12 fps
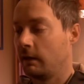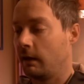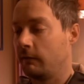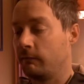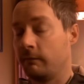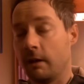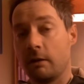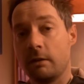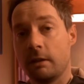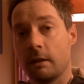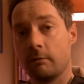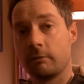and
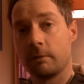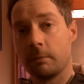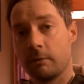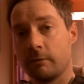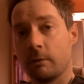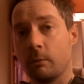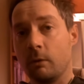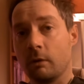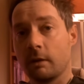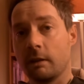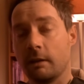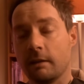very comfortable for
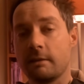walking in.